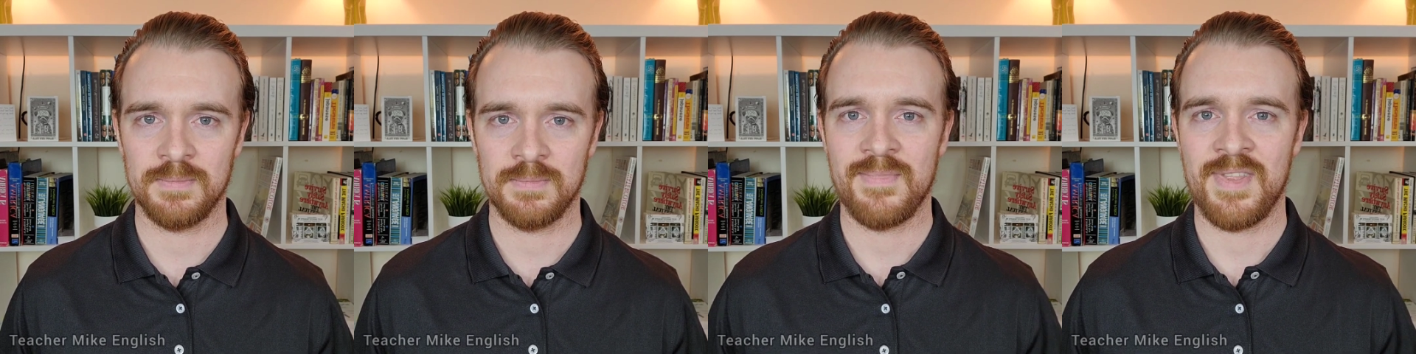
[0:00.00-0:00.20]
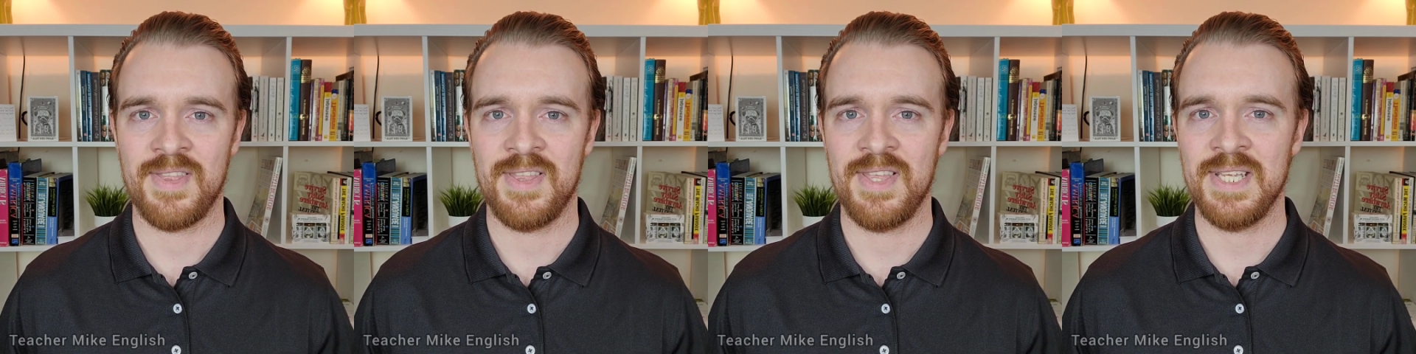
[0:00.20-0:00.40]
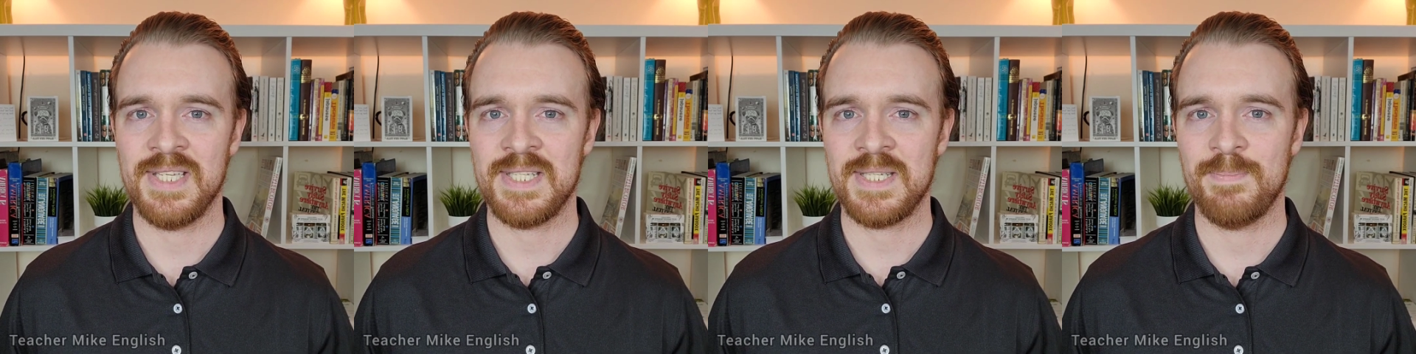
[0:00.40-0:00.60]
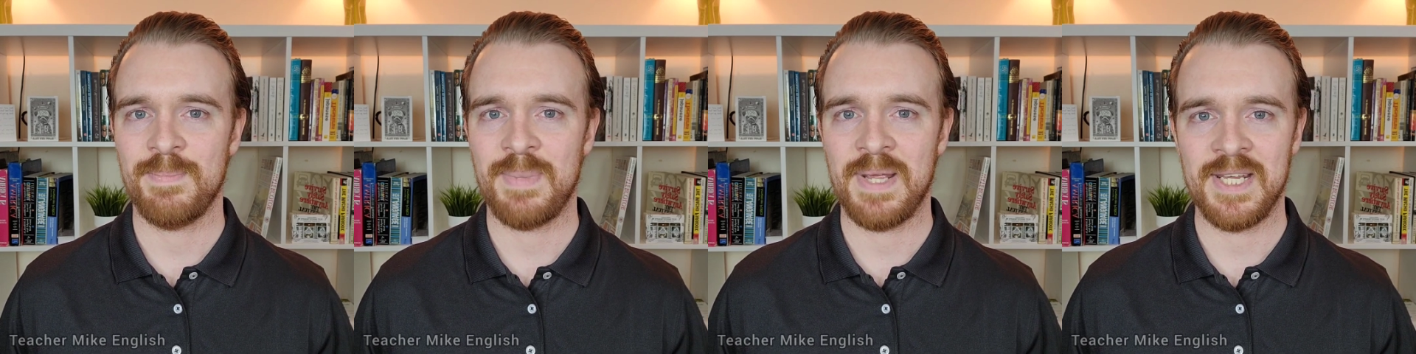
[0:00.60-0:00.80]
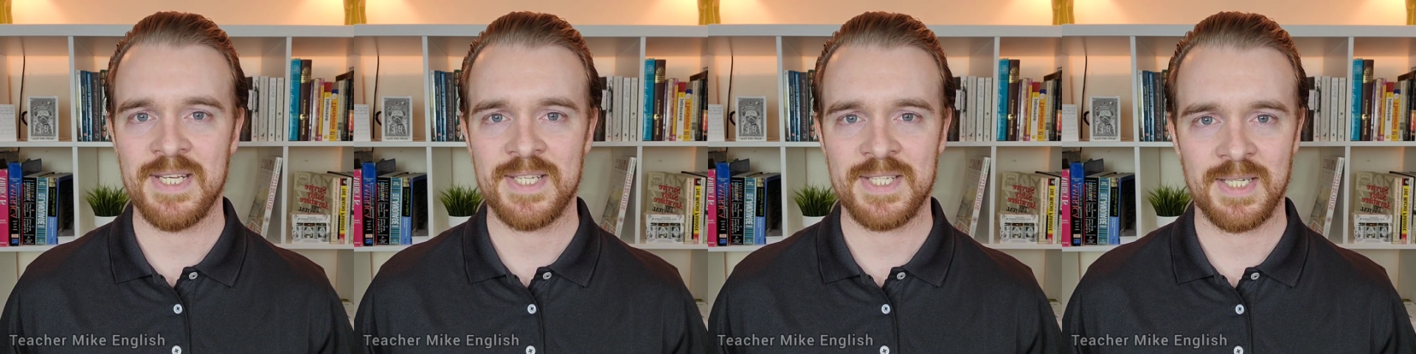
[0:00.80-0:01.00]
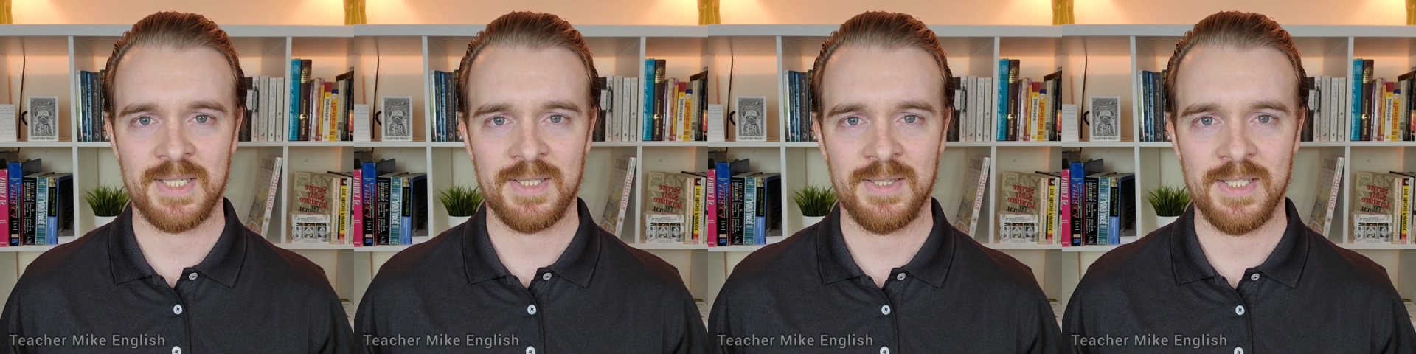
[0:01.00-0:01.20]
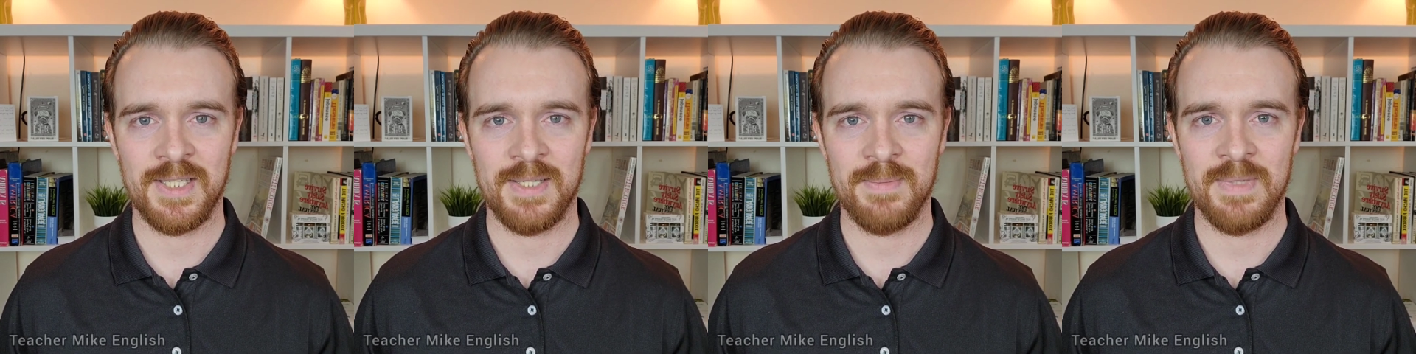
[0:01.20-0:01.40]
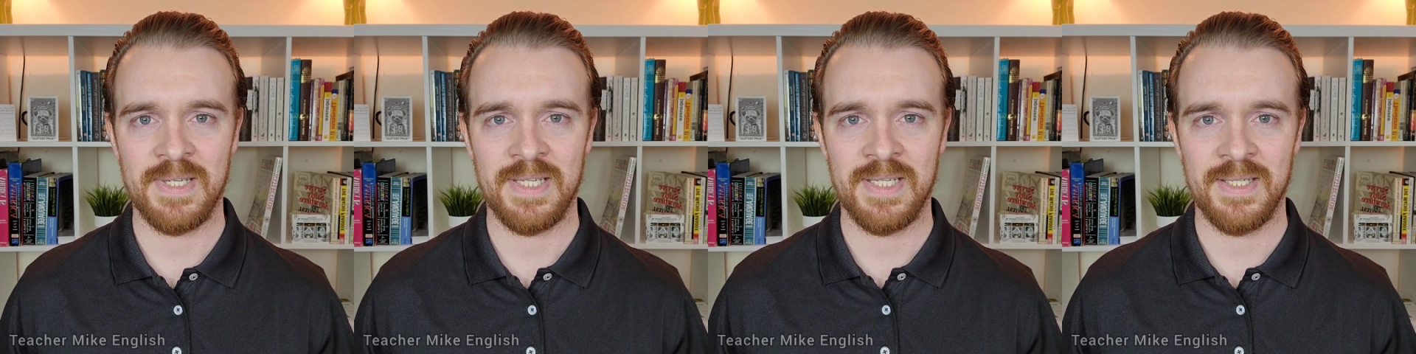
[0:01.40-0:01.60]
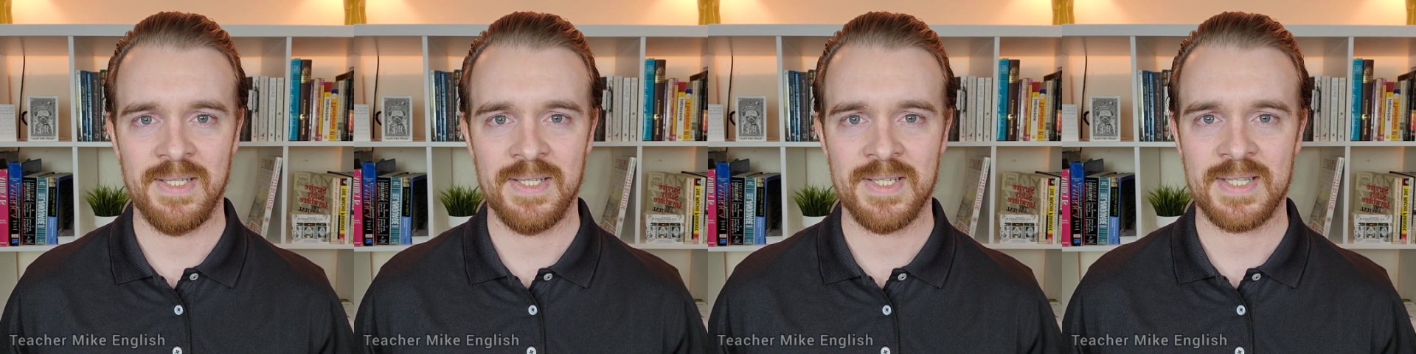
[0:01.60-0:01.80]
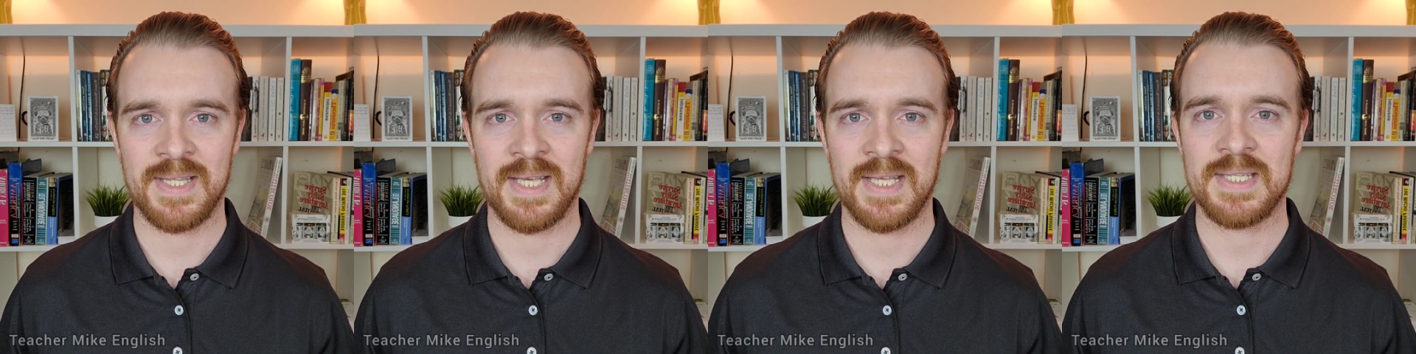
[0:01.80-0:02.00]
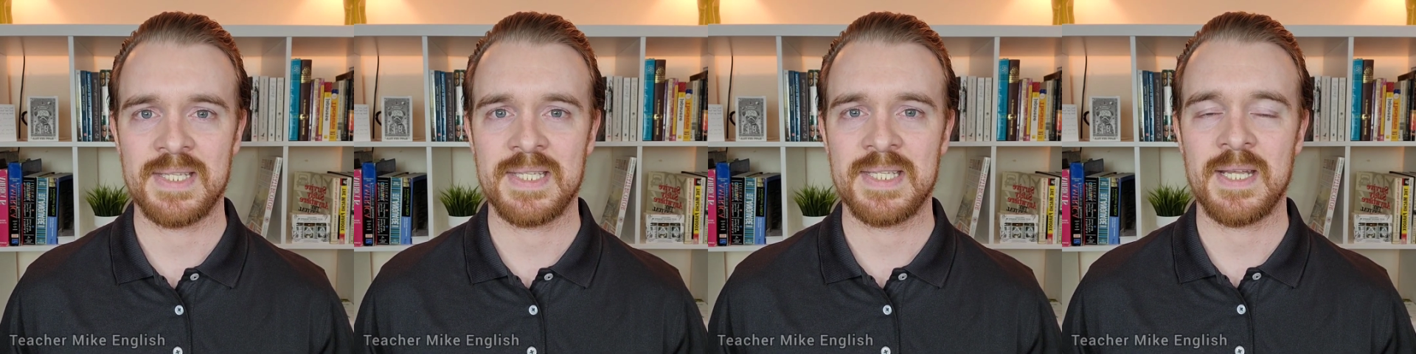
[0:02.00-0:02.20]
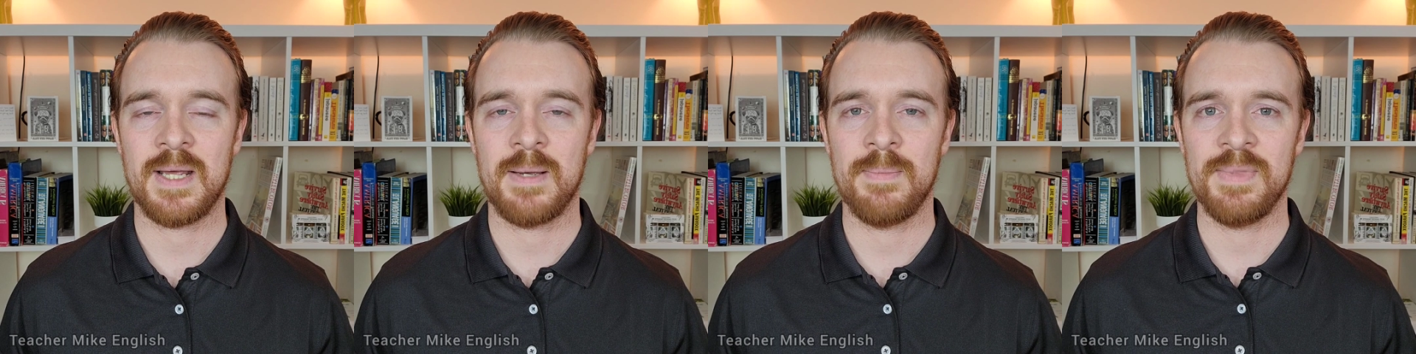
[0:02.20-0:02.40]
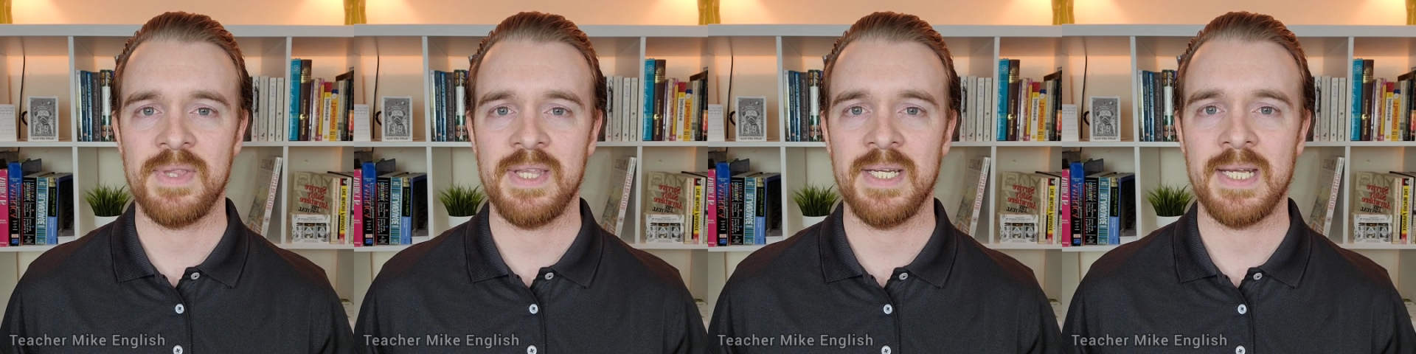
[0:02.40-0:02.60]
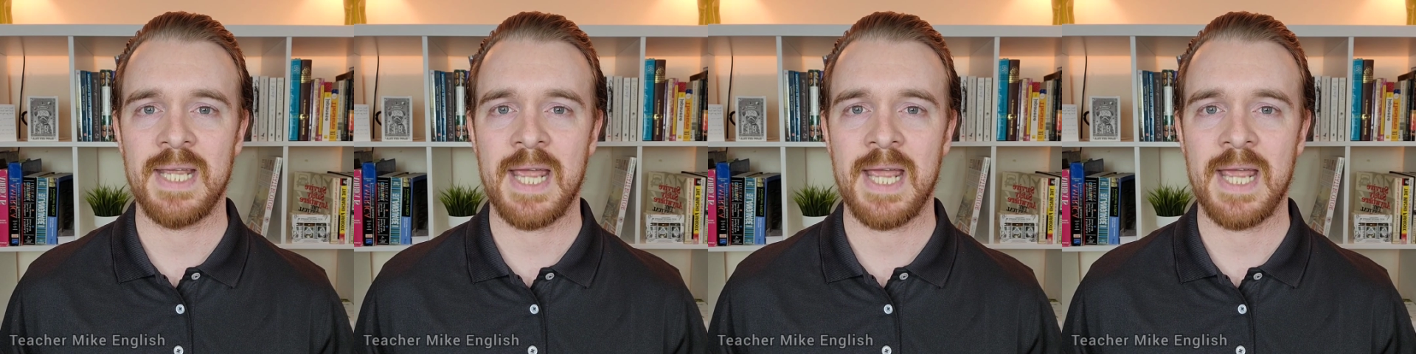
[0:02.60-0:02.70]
This basically means that something